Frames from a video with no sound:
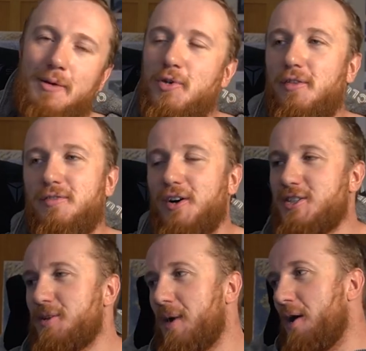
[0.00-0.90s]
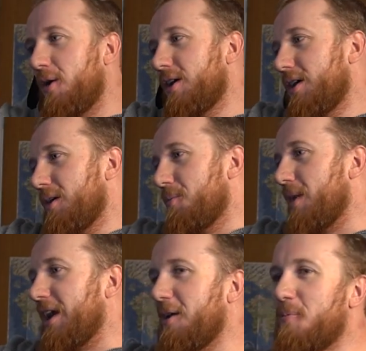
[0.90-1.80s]
I'm not fussed about
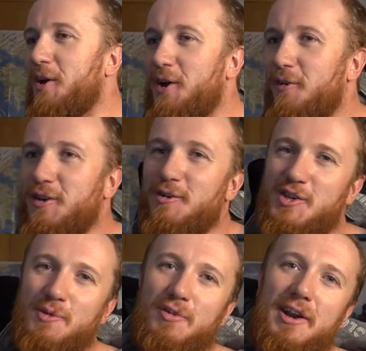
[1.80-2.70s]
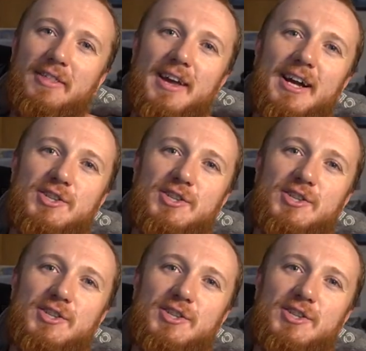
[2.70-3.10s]
making money off YouTube or anything.